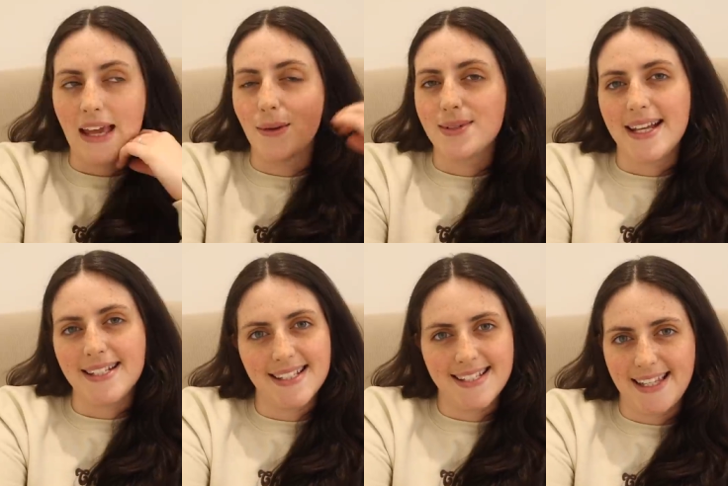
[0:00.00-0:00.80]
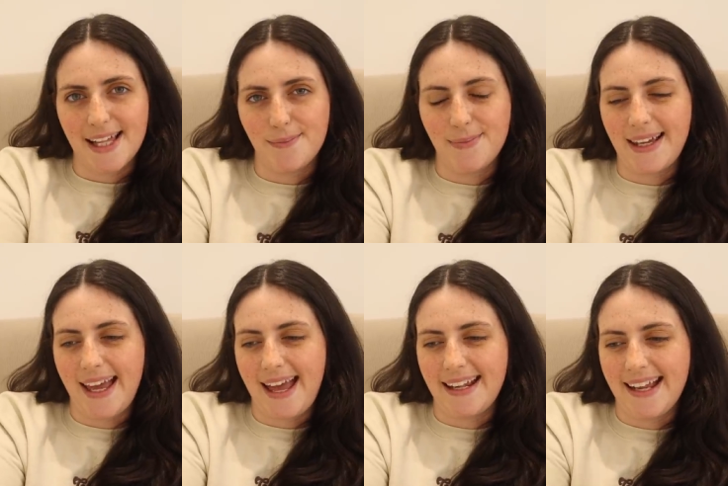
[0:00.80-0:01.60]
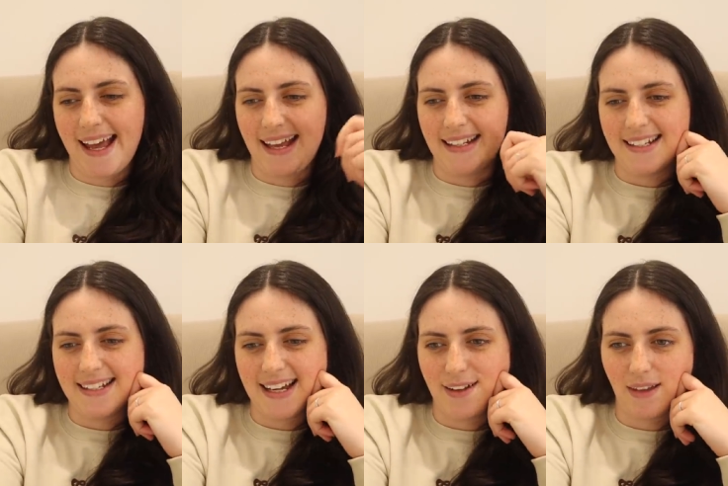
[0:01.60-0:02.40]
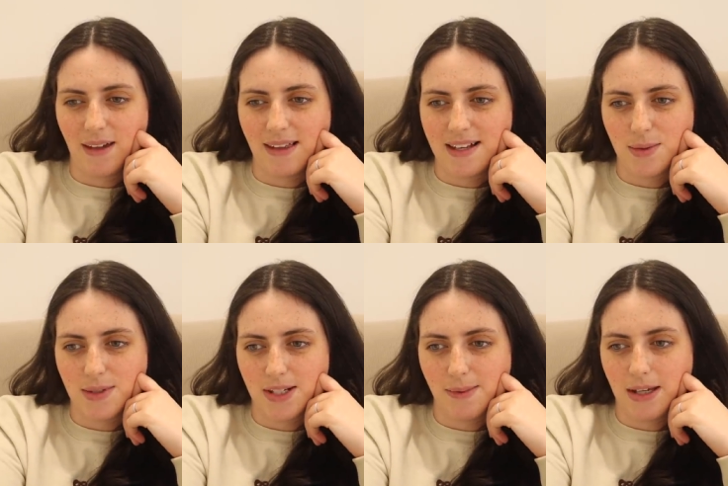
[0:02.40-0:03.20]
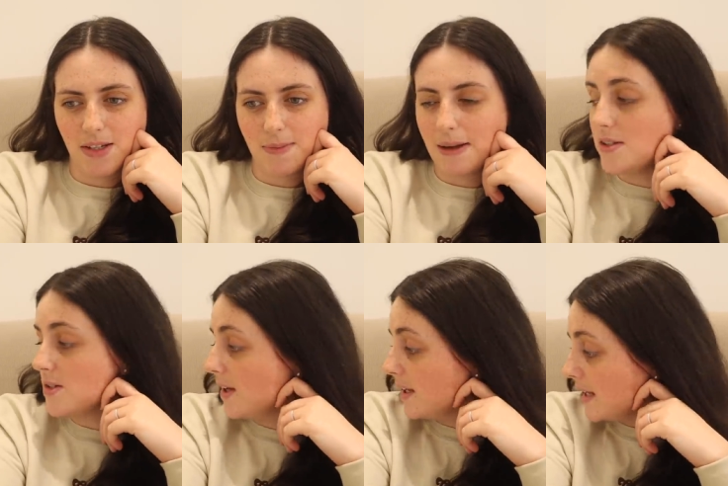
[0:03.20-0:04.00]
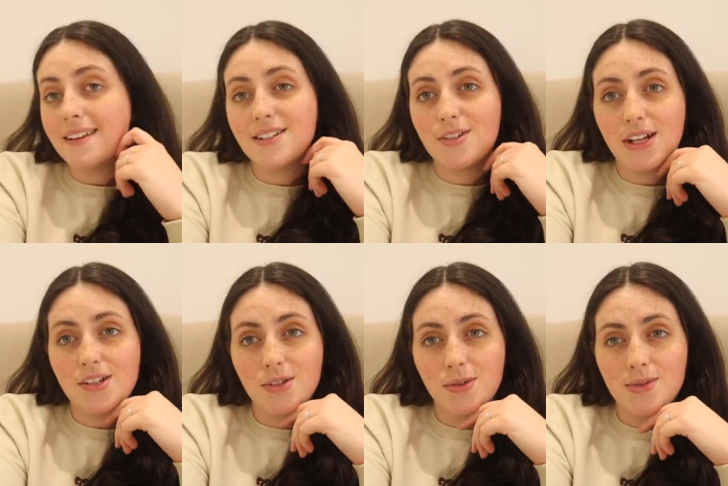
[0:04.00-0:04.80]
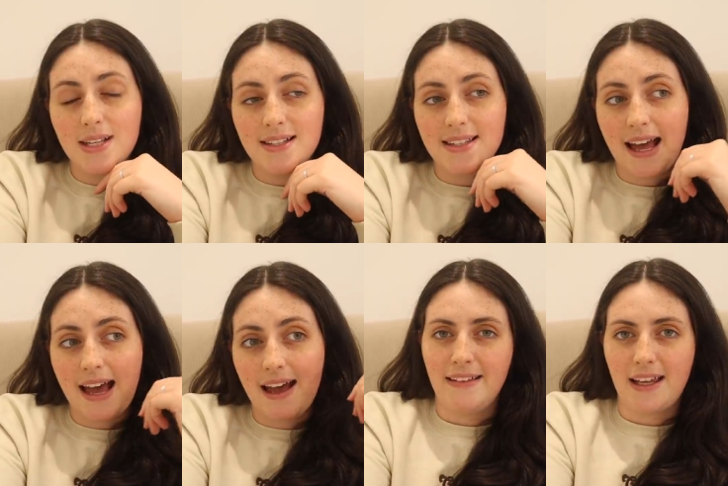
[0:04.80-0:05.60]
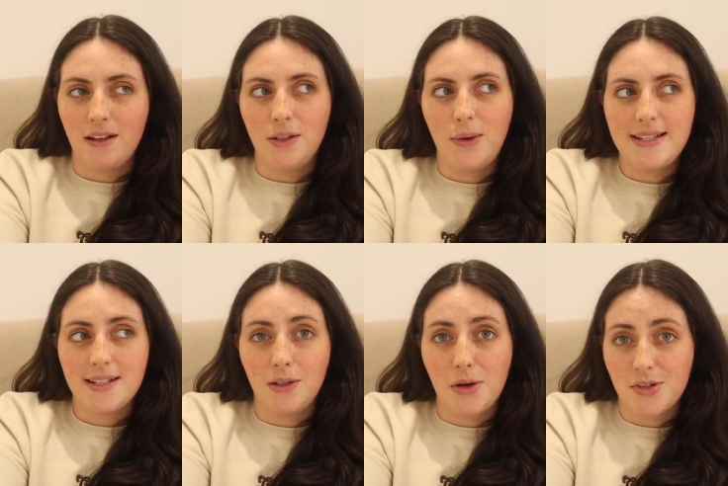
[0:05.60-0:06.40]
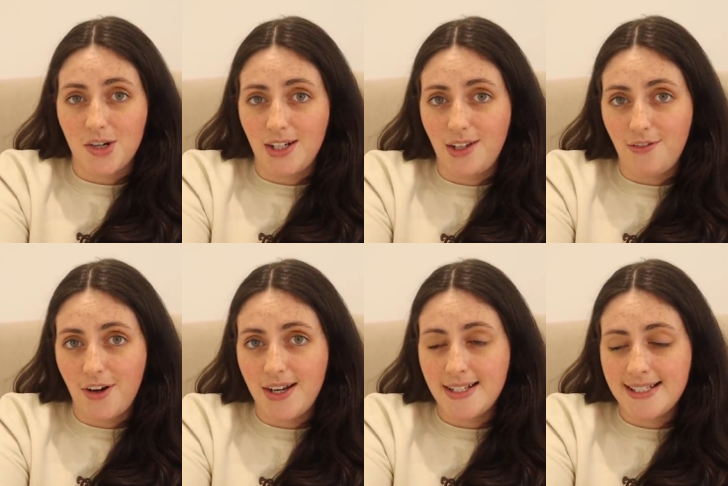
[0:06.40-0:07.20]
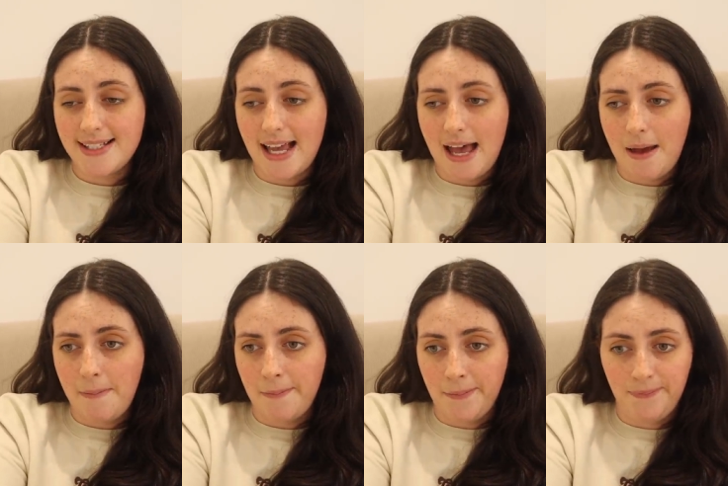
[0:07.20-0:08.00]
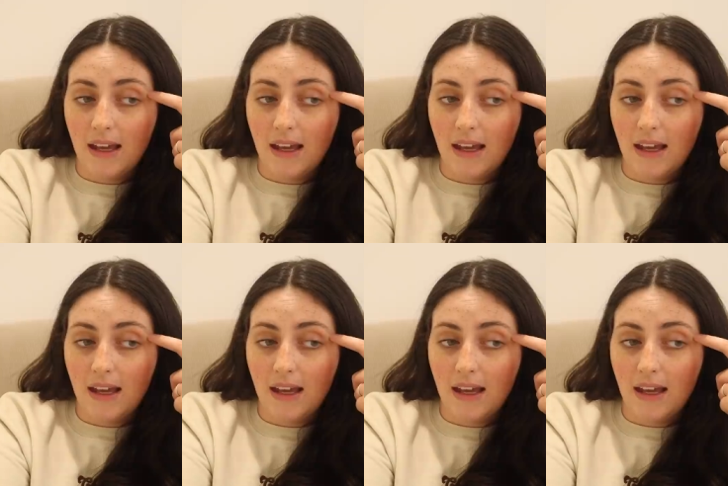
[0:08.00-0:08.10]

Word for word: Yeah, it was nice to see them again and I think that's what's going to be good about doing these trade shows is that like although it's a long journey for us, um,